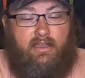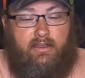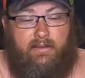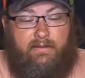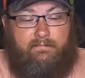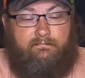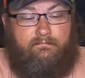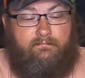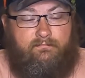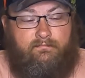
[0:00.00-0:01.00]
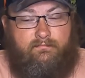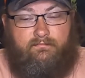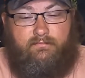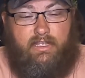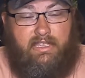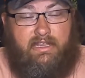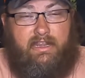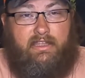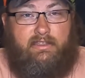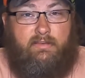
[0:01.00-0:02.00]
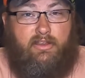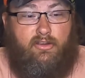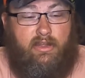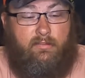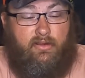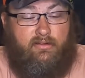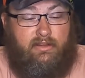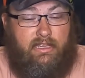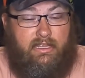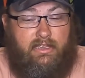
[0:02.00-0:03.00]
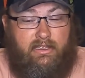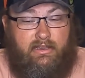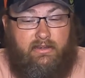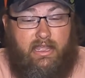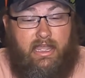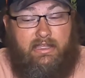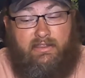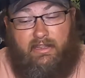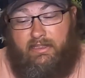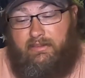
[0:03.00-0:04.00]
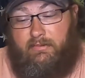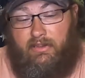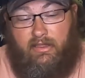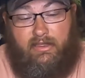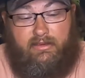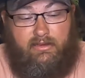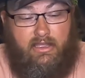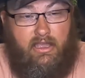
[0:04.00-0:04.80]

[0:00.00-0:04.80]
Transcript: Again, I got them at Karate Mart, and I like them a lot.